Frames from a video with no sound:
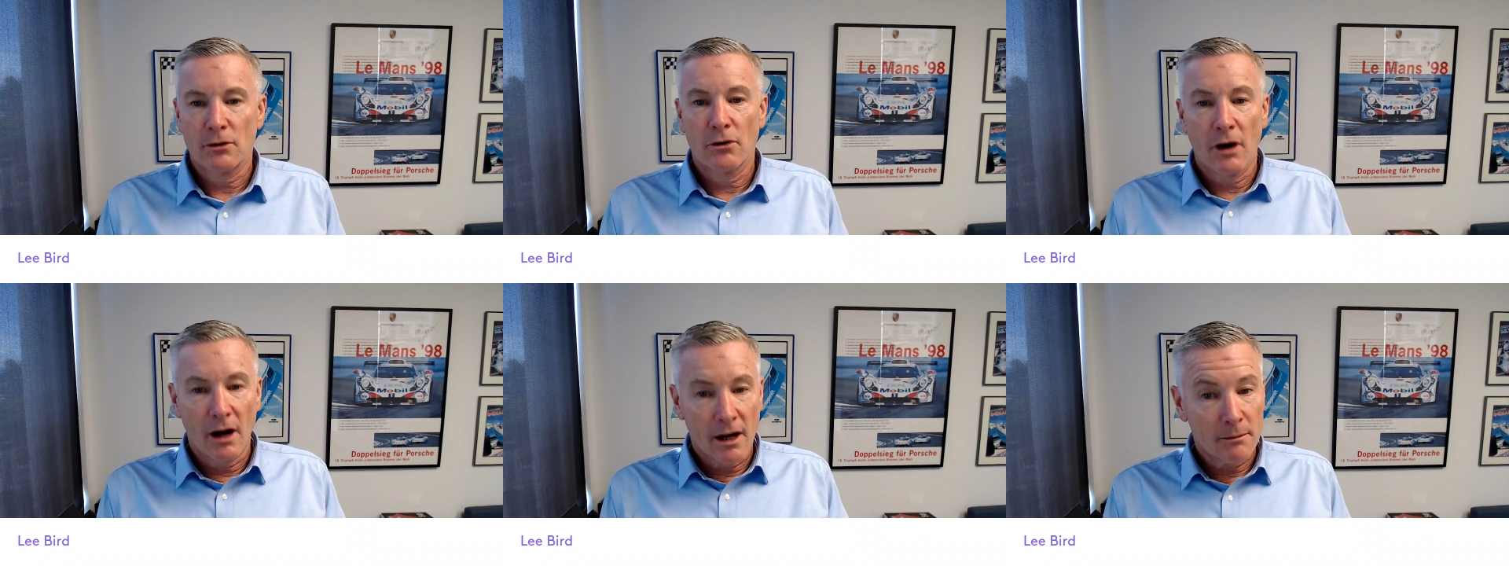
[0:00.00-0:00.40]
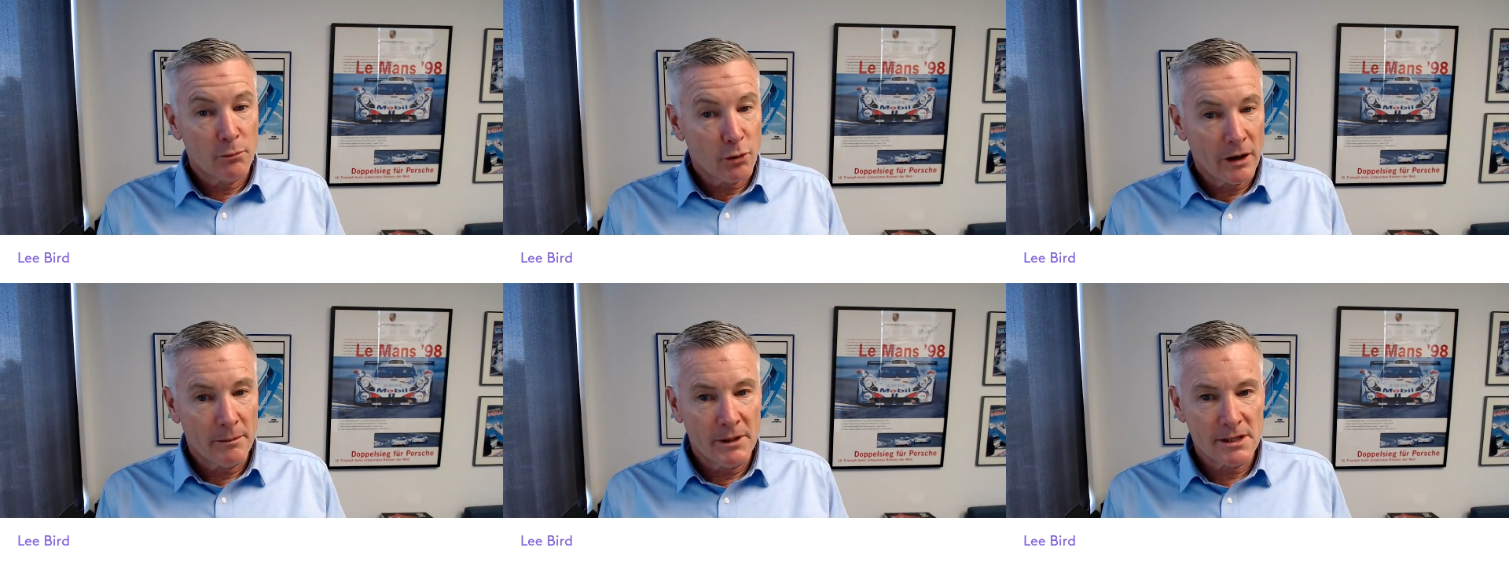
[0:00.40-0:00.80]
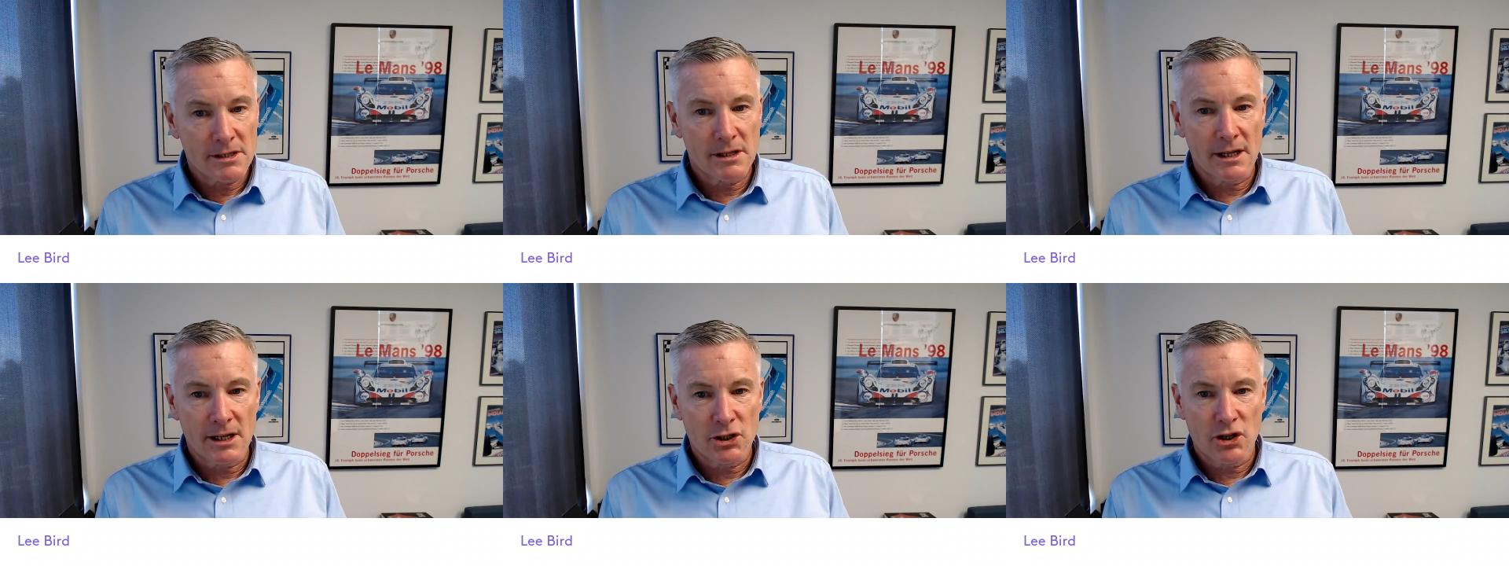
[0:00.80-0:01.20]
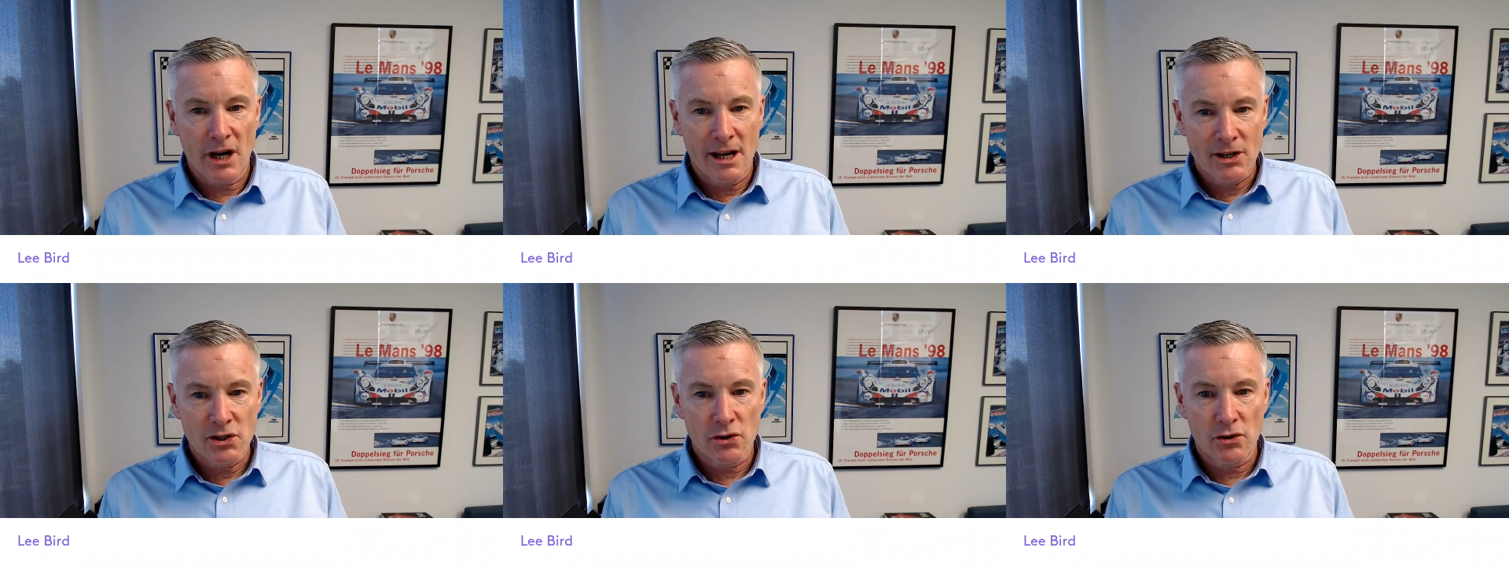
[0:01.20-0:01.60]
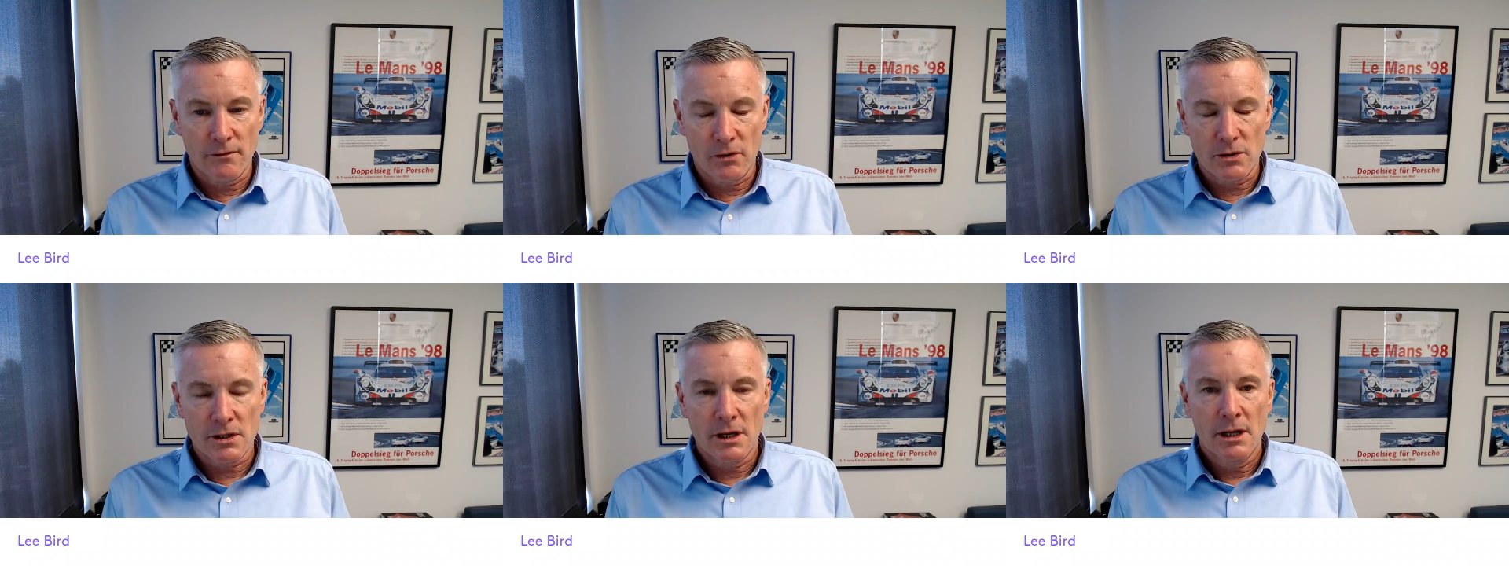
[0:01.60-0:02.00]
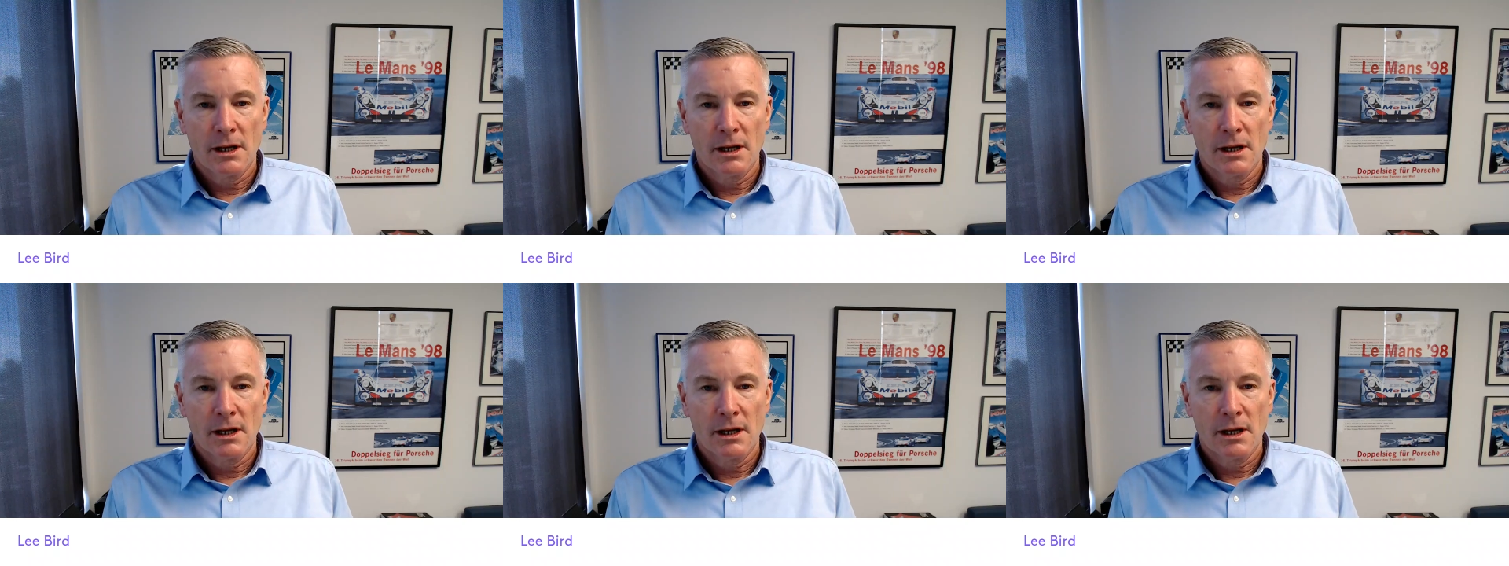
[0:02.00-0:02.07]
or on-premise Exchange servers.